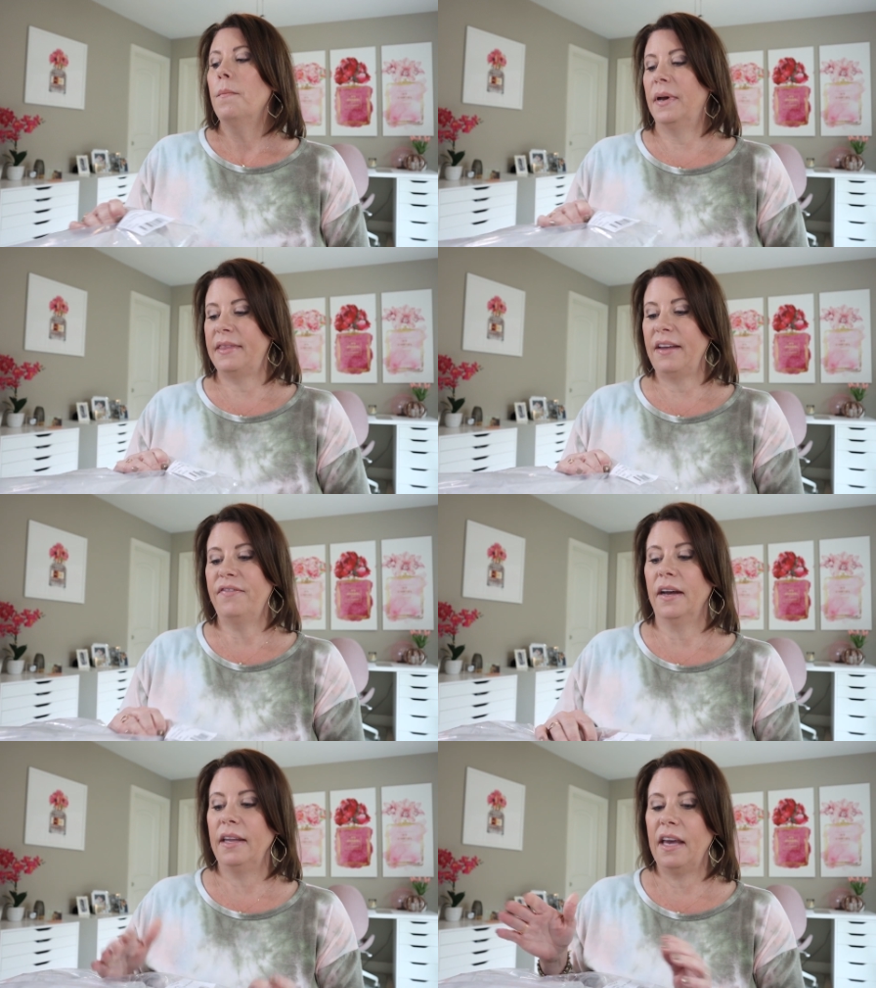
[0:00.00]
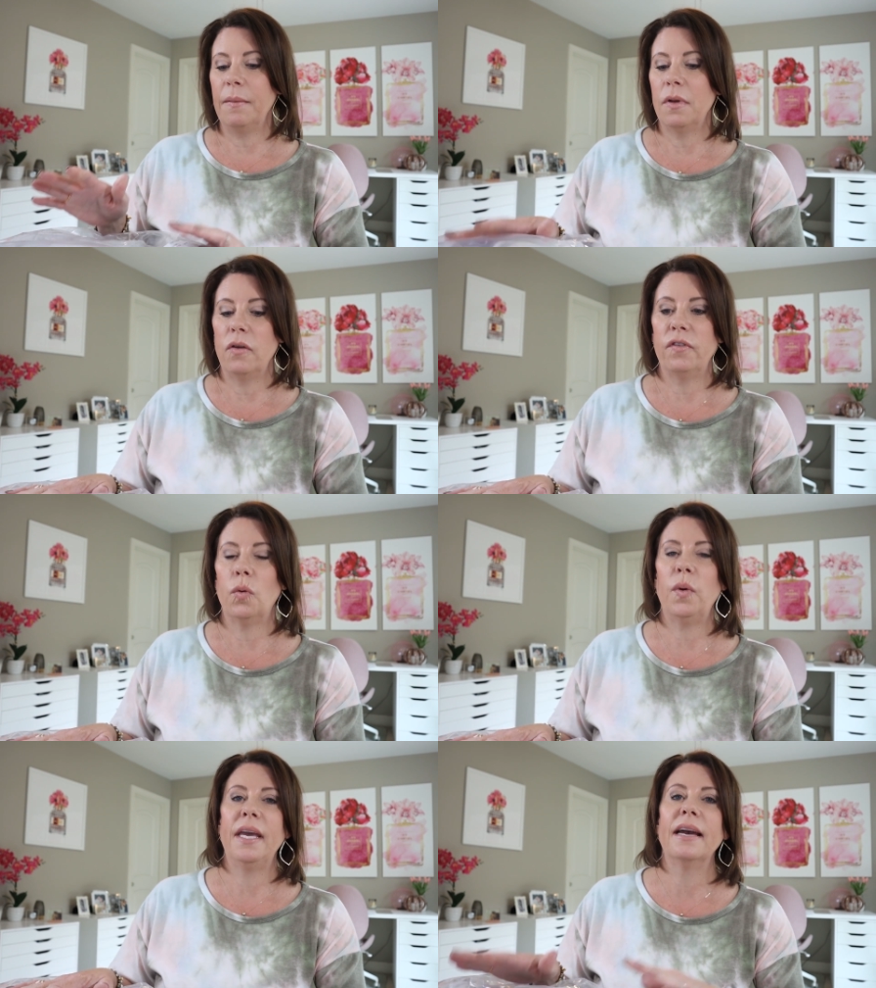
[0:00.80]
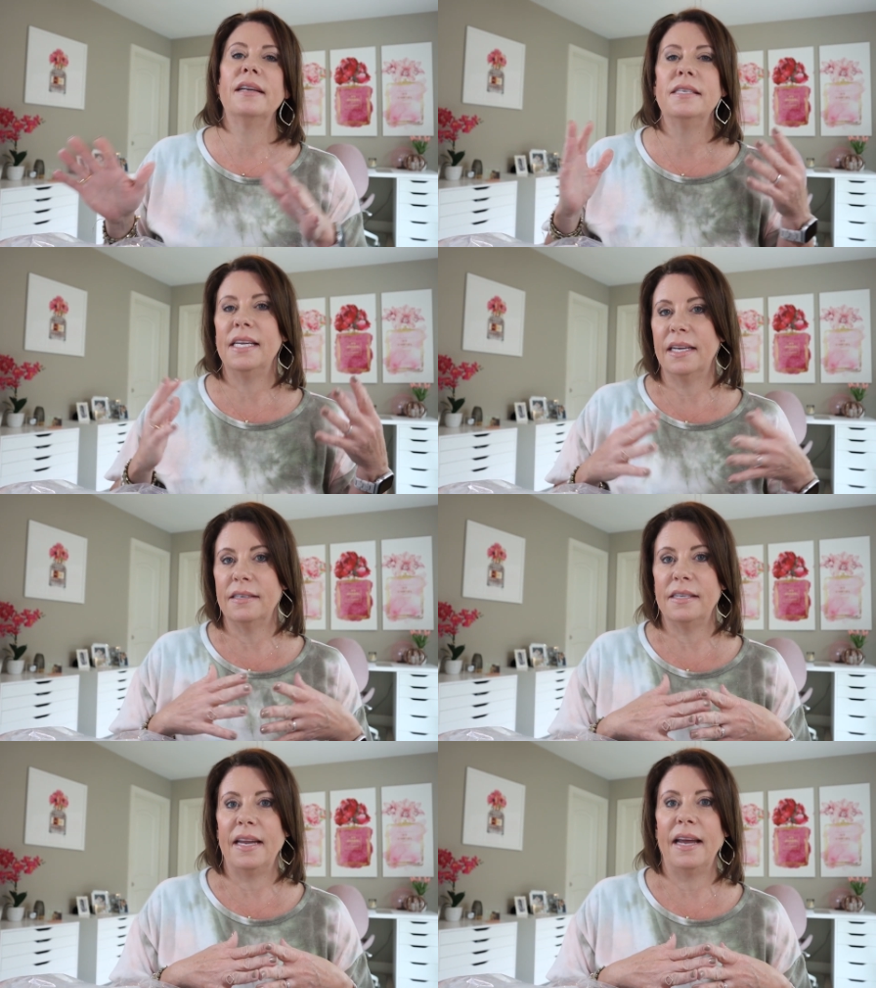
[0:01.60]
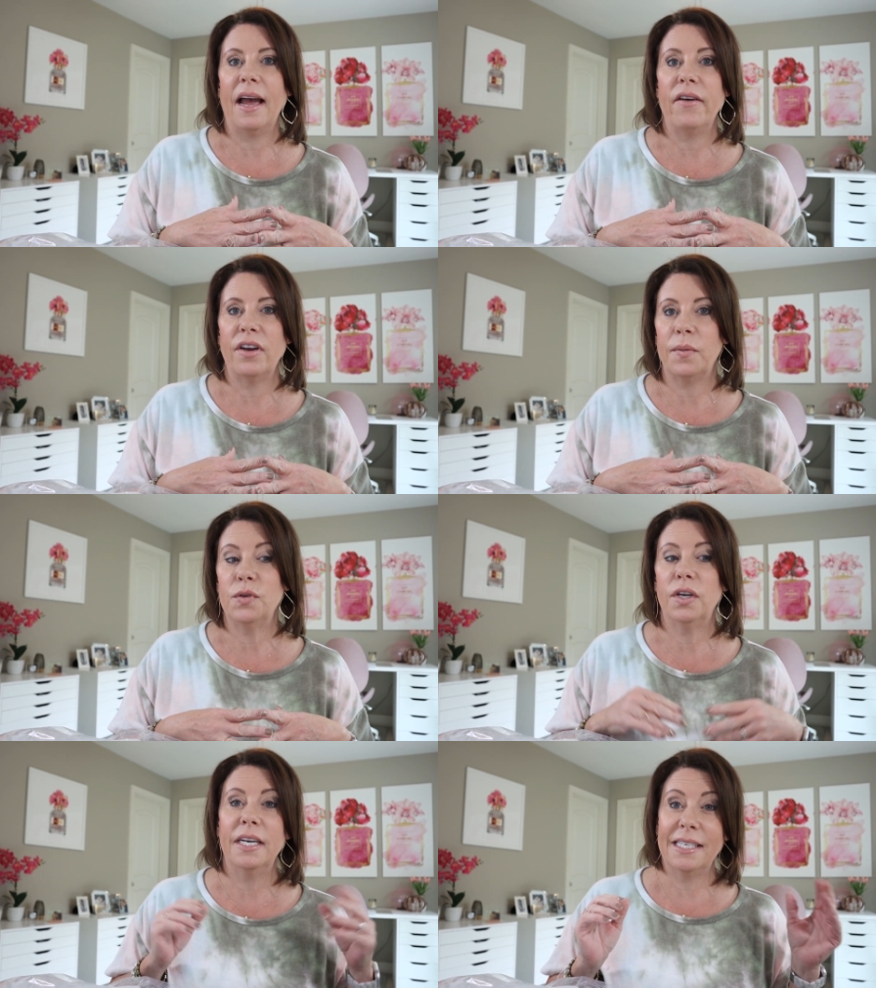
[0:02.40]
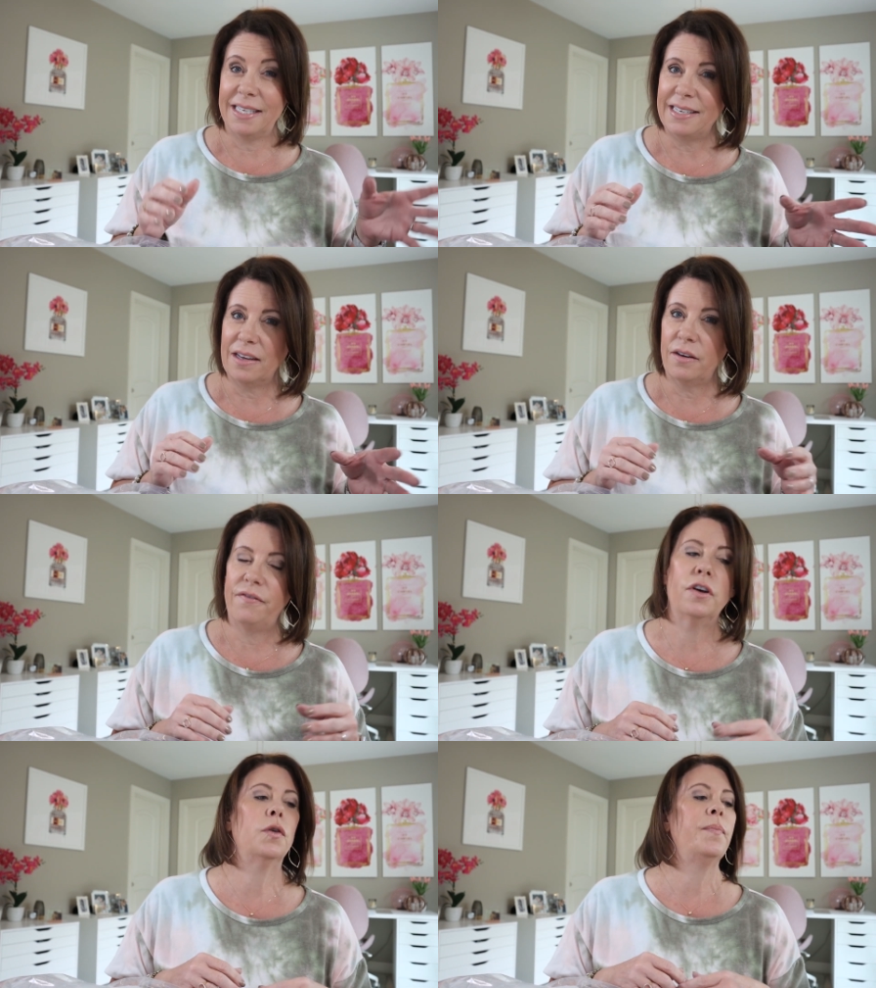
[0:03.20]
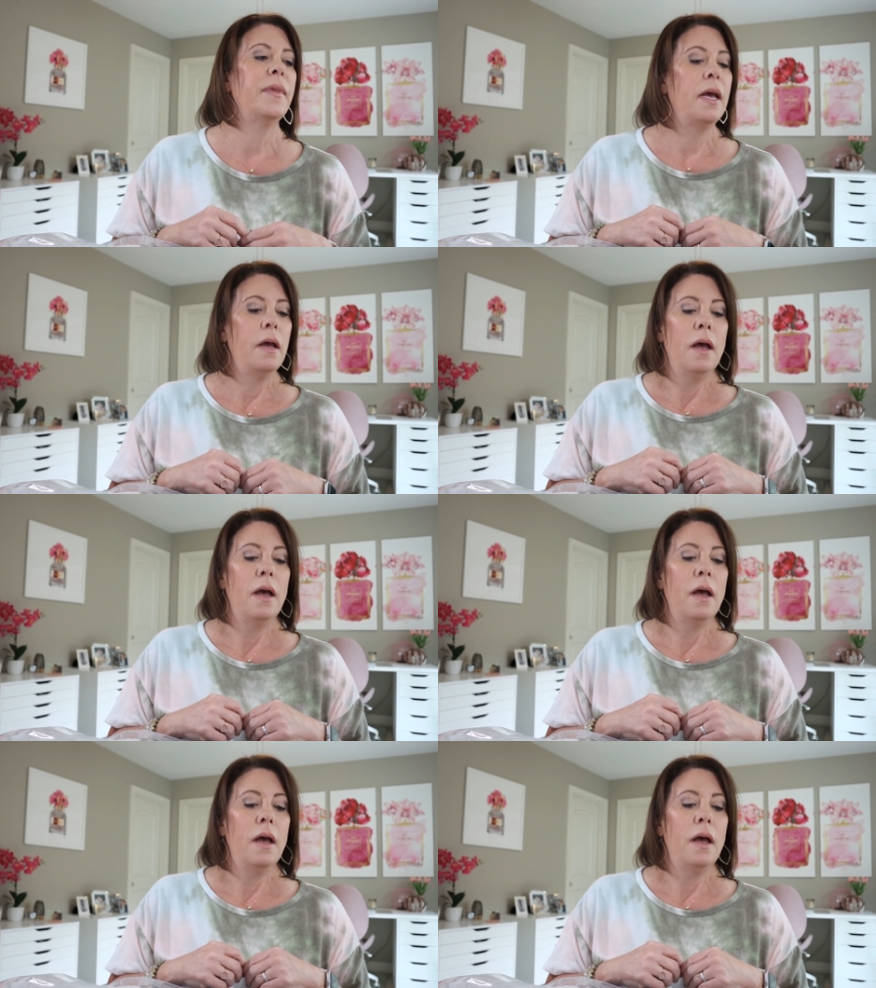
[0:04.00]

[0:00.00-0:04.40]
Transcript: but they finally came in over the weekend and today I have an opportunity to sit down and film.